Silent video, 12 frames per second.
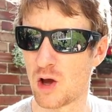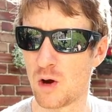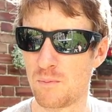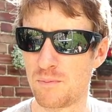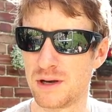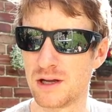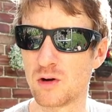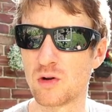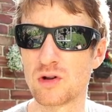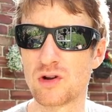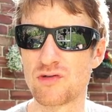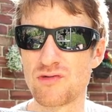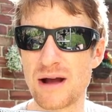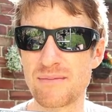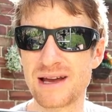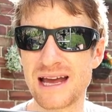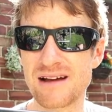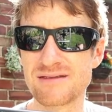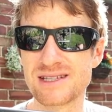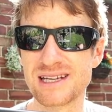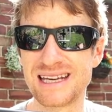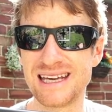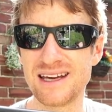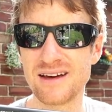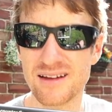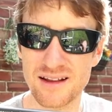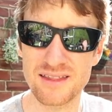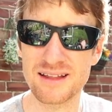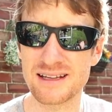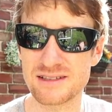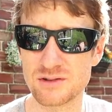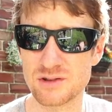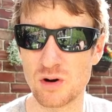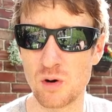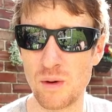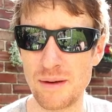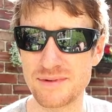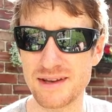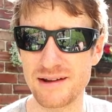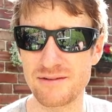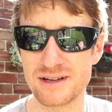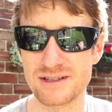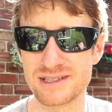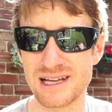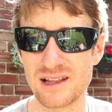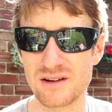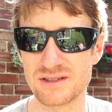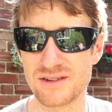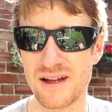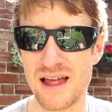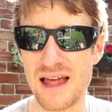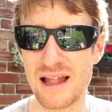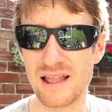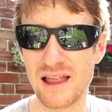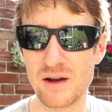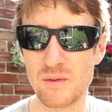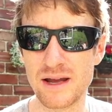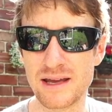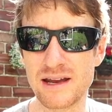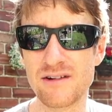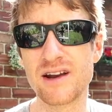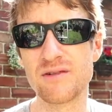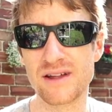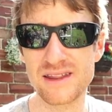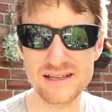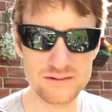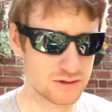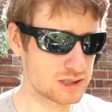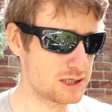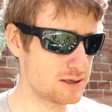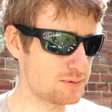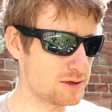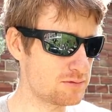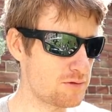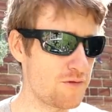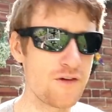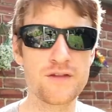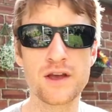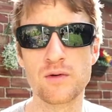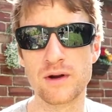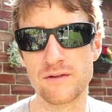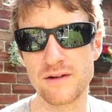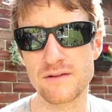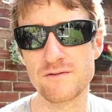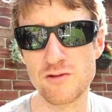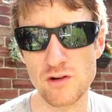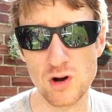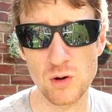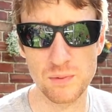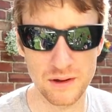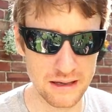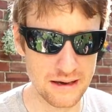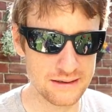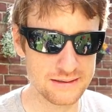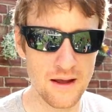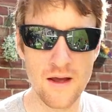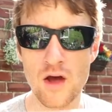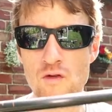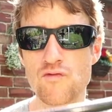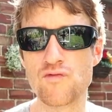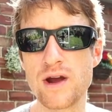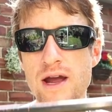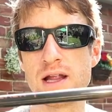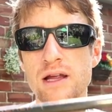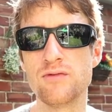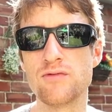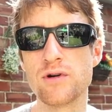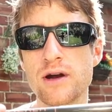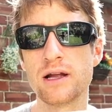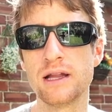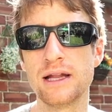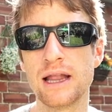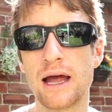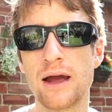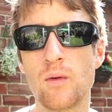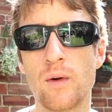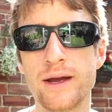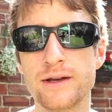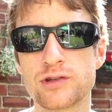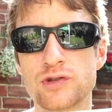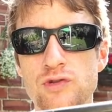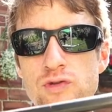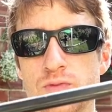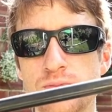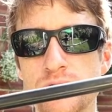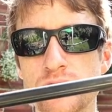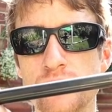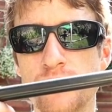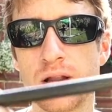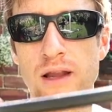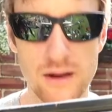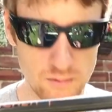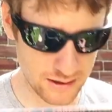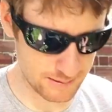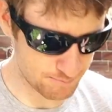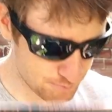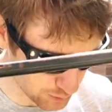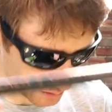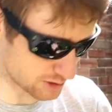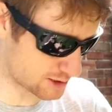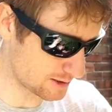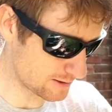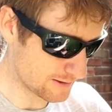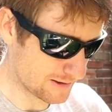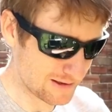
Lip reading: company called Gram Counter Gear. I think that's also a website where you just get loads of lightweight gear. Anyway, these were cheap. These were 50 quid. I've had them for a couple of years. Really, really lightweight. Super, super lightweight. But,